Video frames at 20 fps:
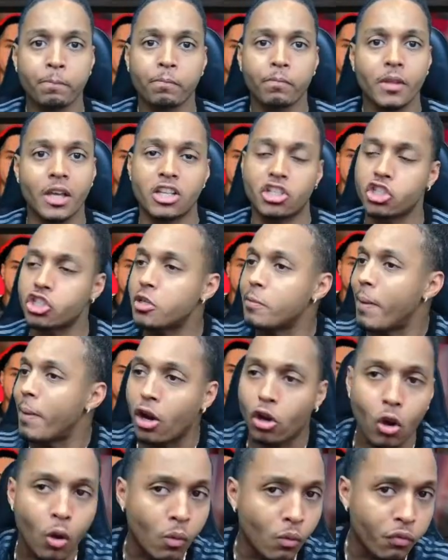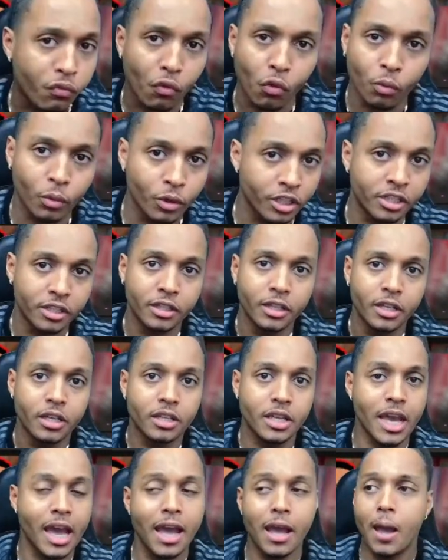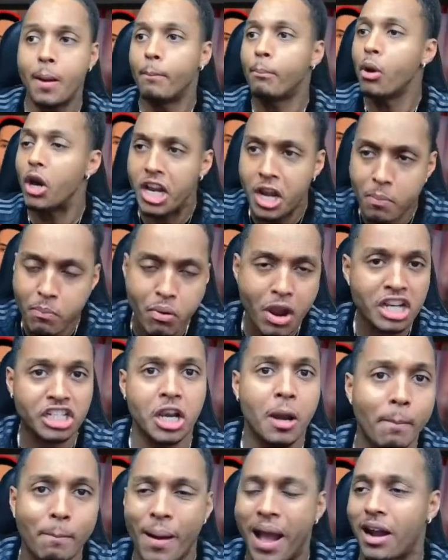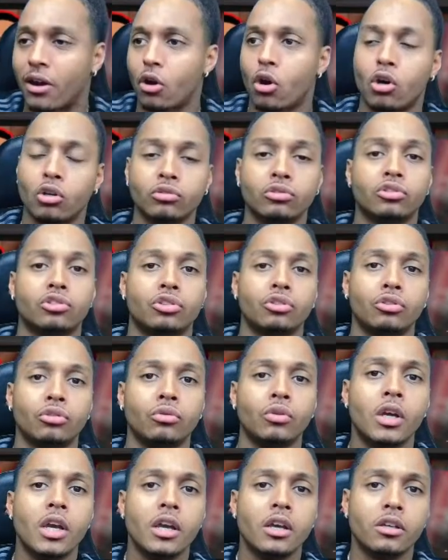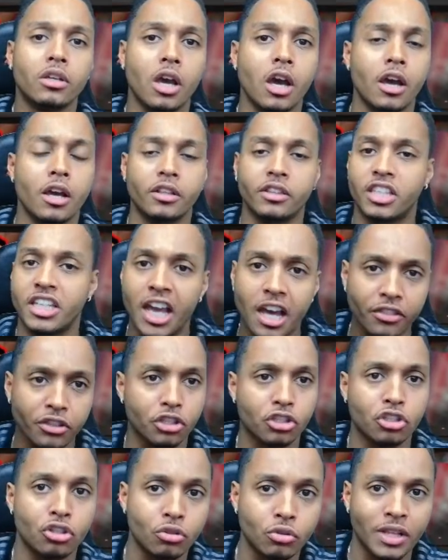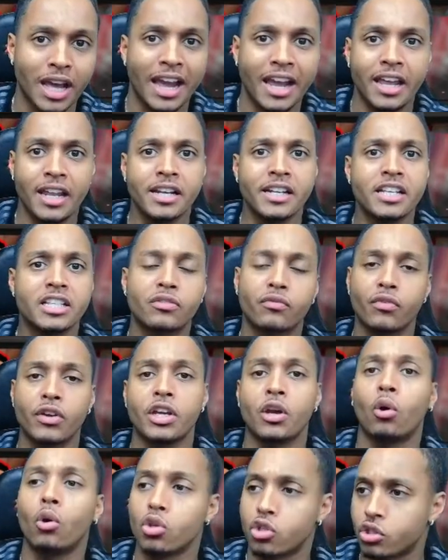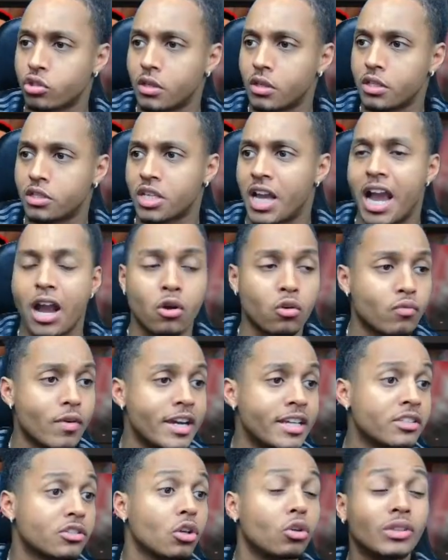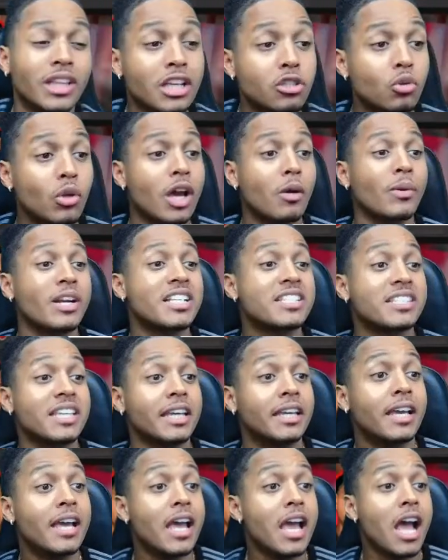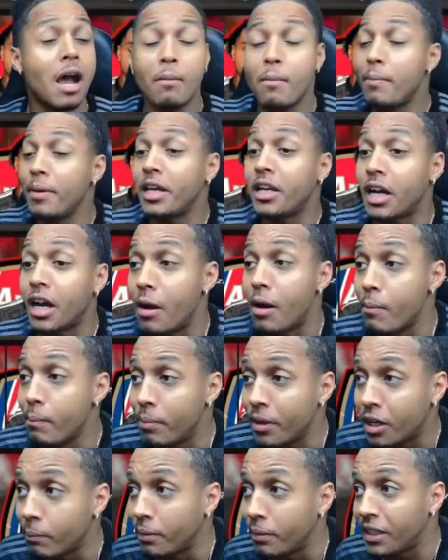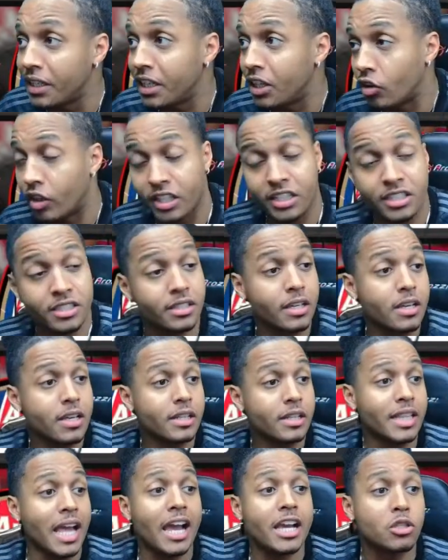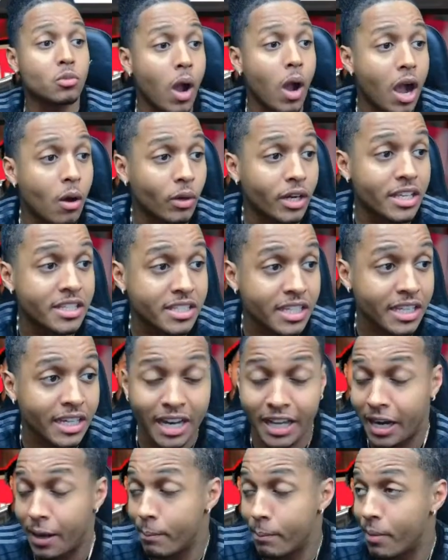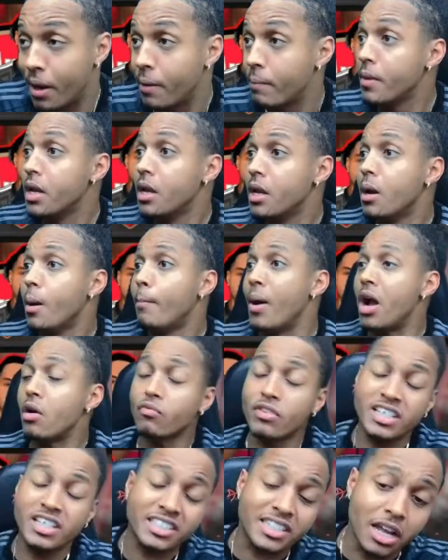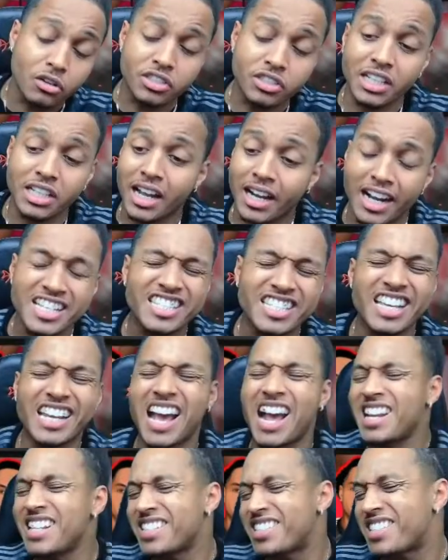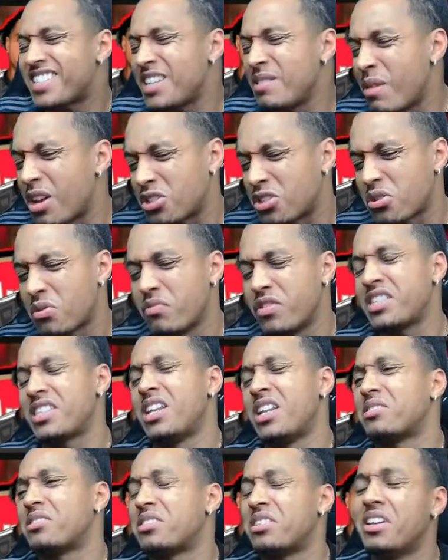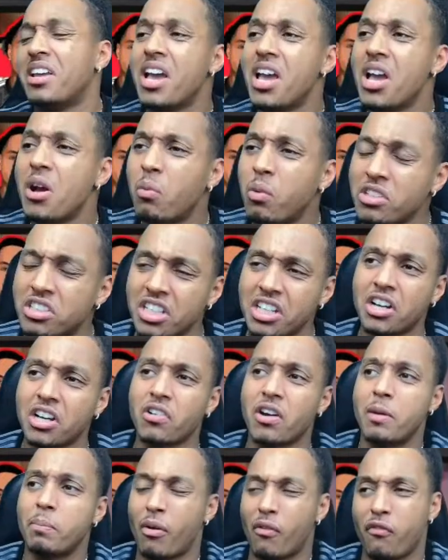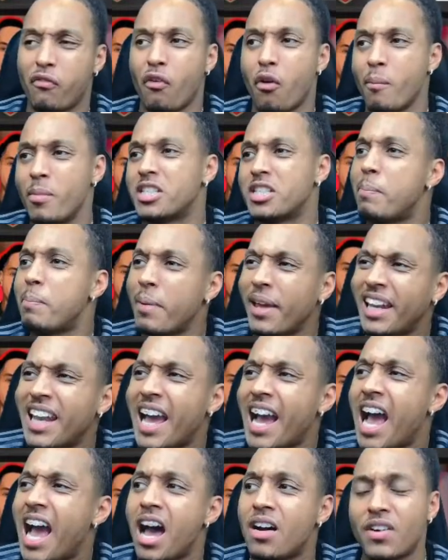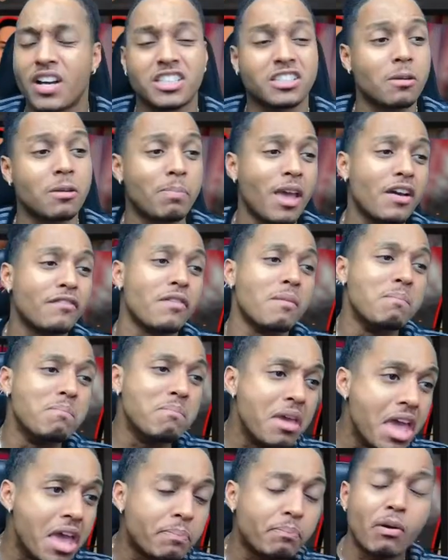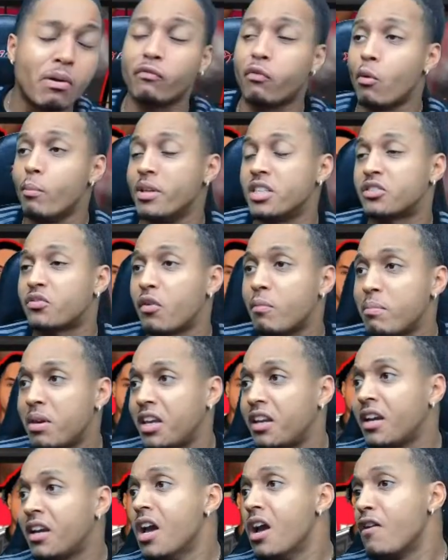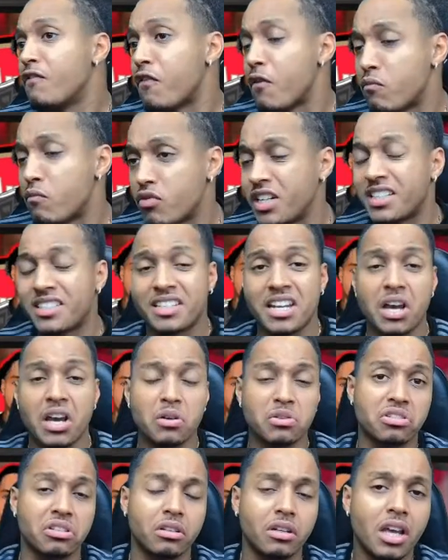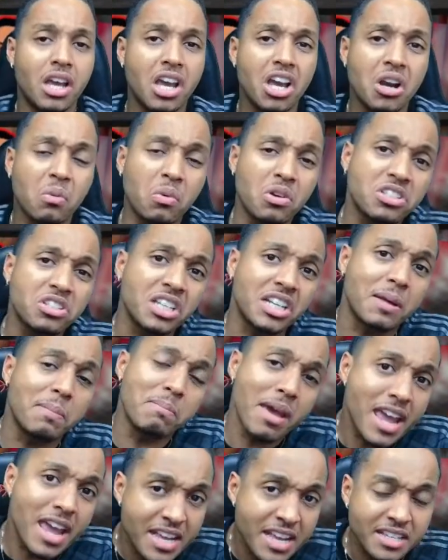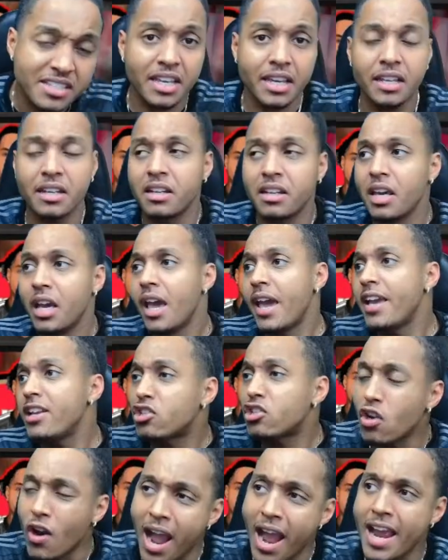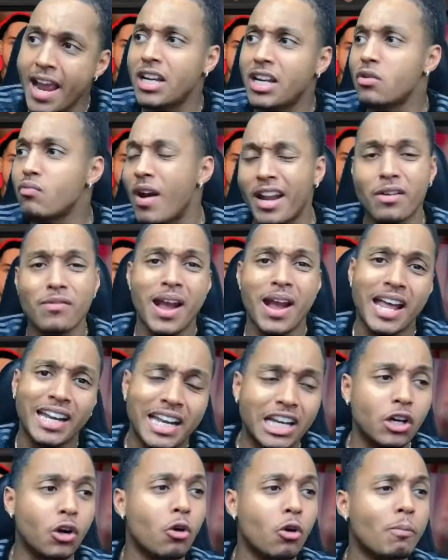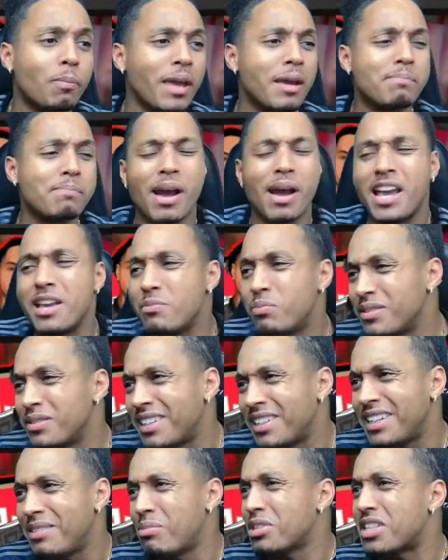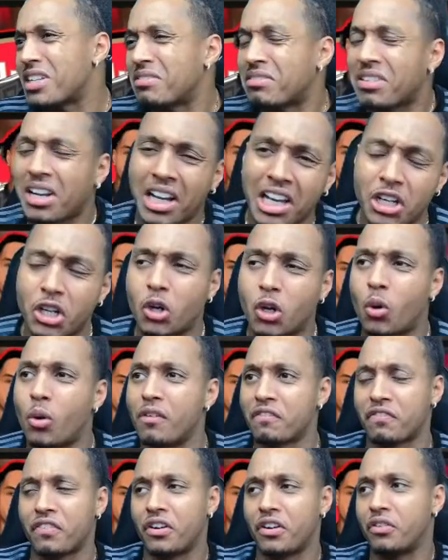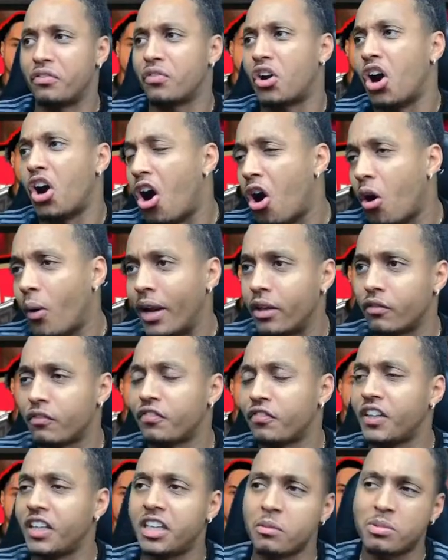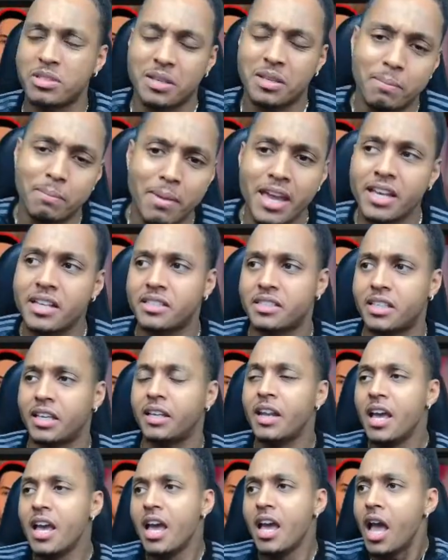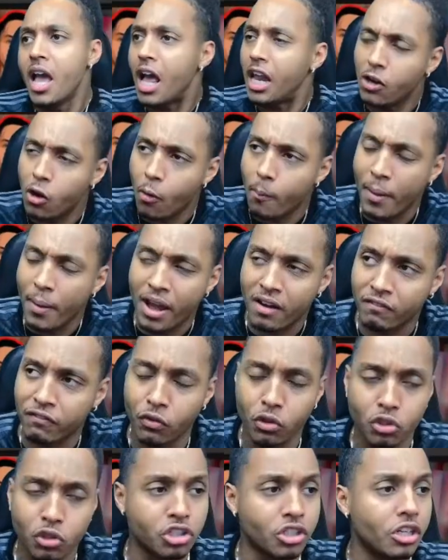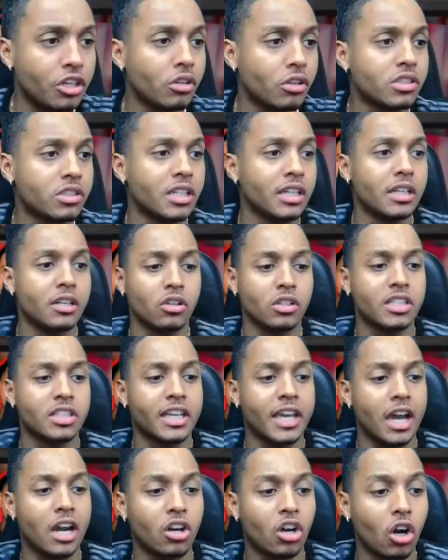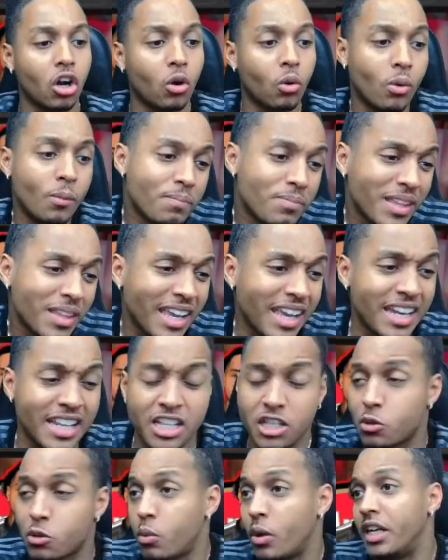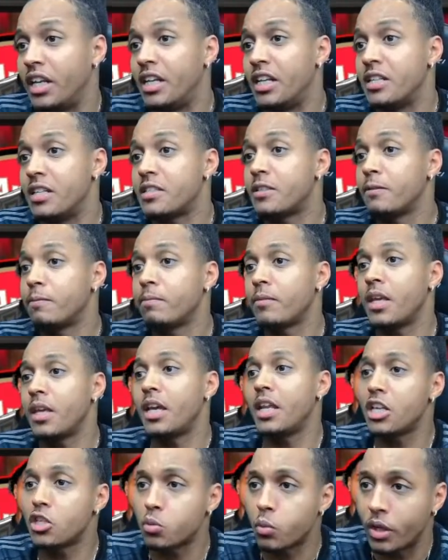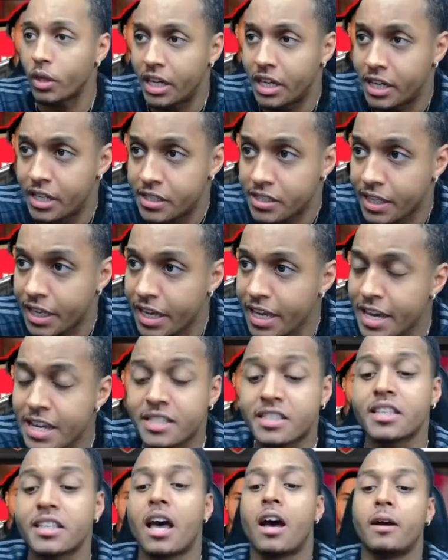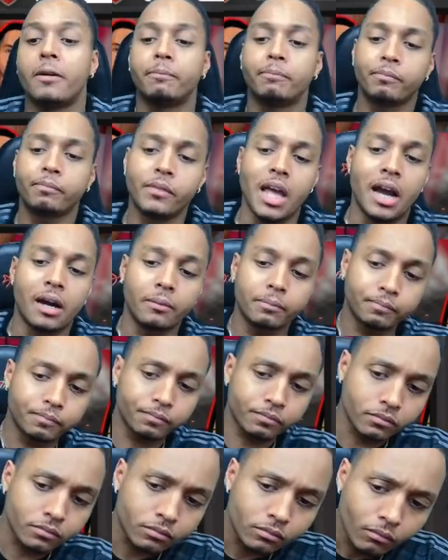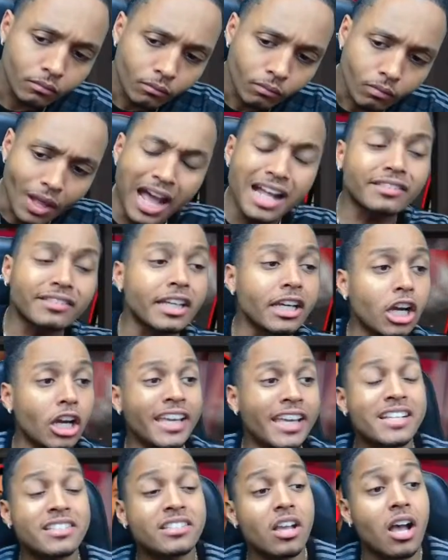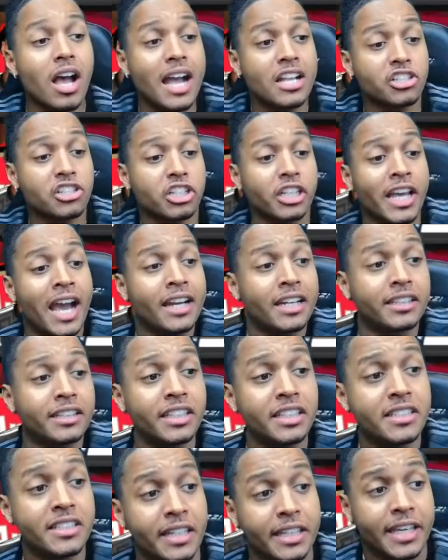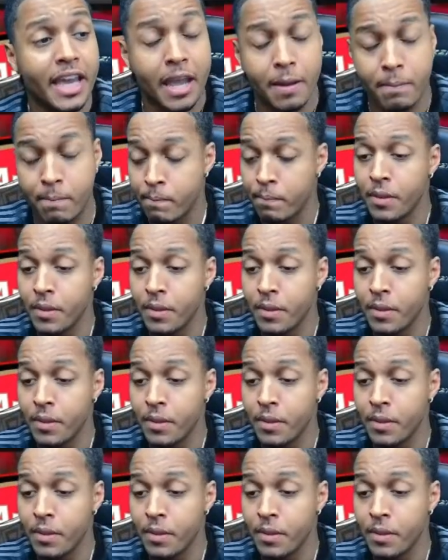It's just about going forward, yeah, and putting the pressure back onto the other two that are in this three-horse title race. So that's what I want to see. I'm gonna be completely honest. That is what I want to see, caramba. But Reece Nelson, like I said, I didn't see much from Reece Nelson. Wasn't a great performance. A bit like Havertz, a bit of a mere performance for me from Reece Nelson. Wasn't amazing. He tried, he ran around a little bit, but he wasn't clinical in front of goal. I don't think he was amazing. A little bit unfortunate not to get a goal. It is what it is. It is what it is. ESR. Now, I think ESR actually had a decent game.